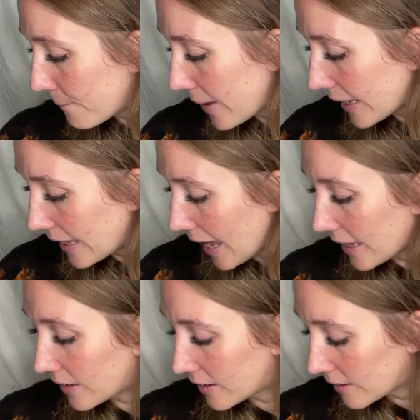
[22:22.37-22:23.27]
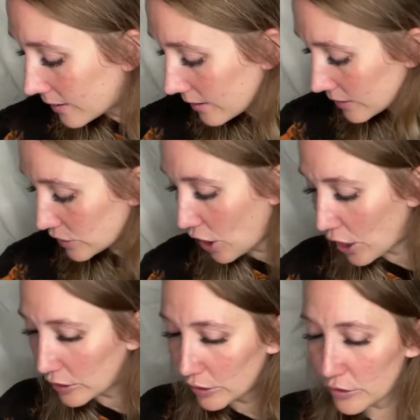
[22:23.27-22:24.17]
Again,
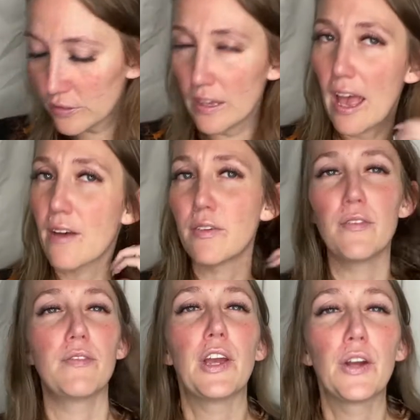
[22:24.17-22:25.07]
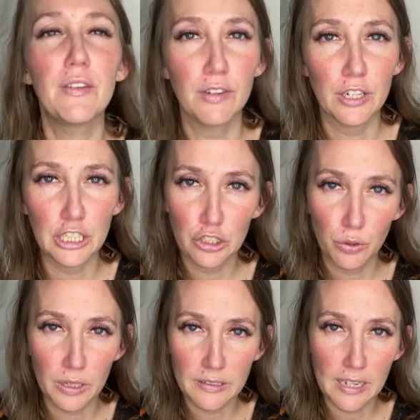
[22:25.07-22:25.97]
toddlers have a very, very
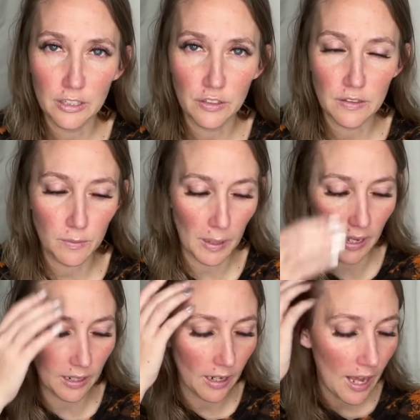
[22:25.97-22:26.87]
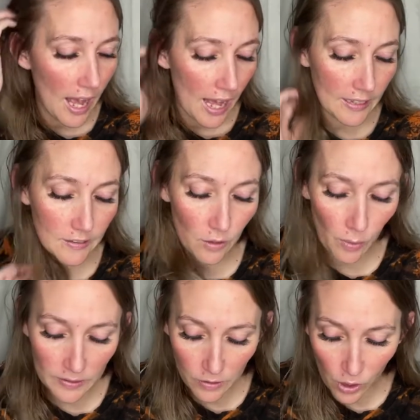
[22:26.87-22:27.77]
short attention span. And so
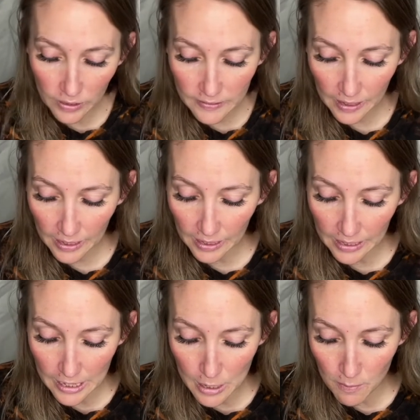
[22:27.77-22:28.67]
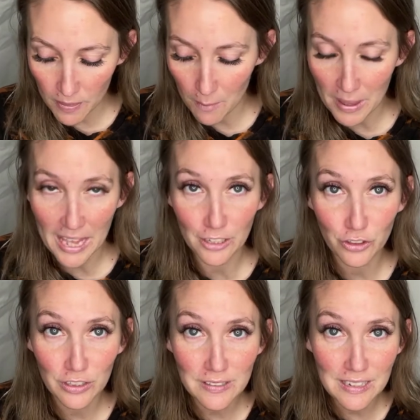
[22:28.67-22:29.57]
as long as I can keep them
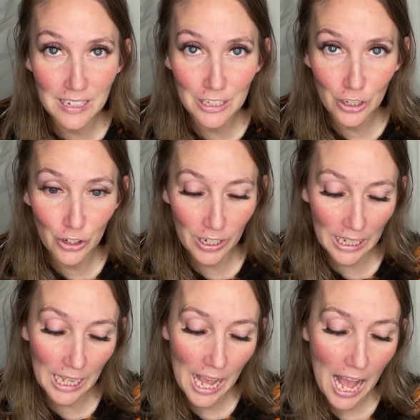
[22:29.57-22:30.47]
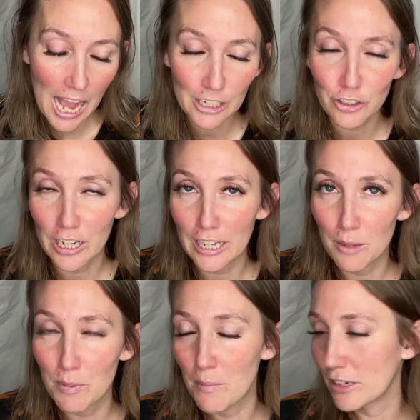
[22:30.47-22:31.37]
interested in learning, I try to
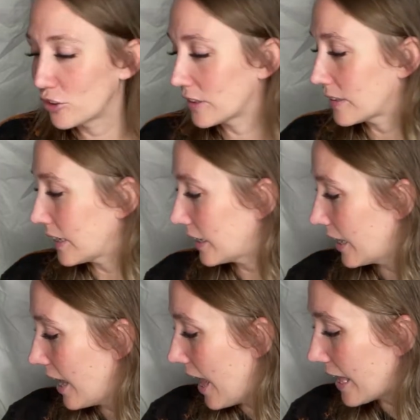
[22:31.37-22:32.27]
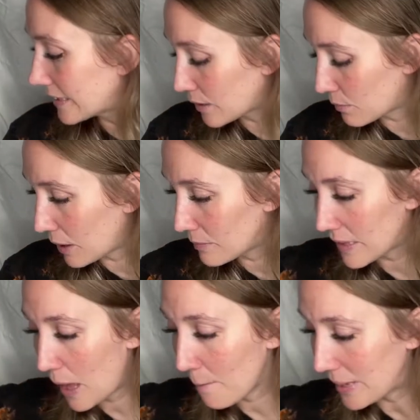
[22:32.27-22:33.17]
keep them interested. And sometimes
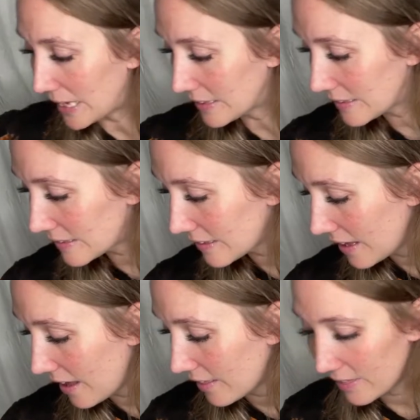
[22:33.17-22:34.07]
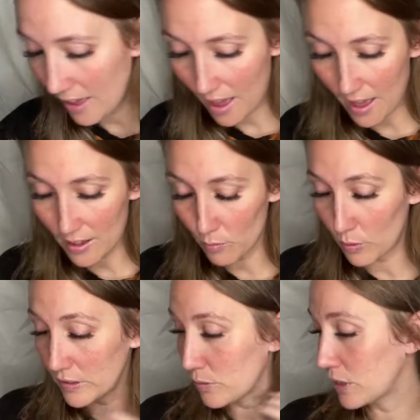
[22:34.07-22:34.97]
that means that
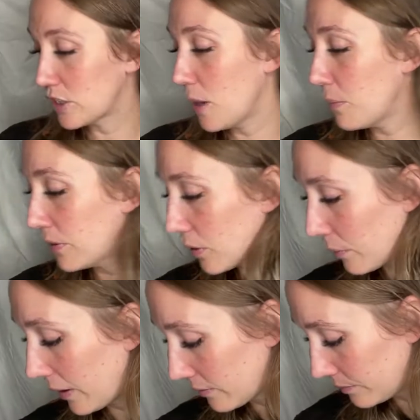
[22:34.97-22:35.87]
we switch it up a little bit.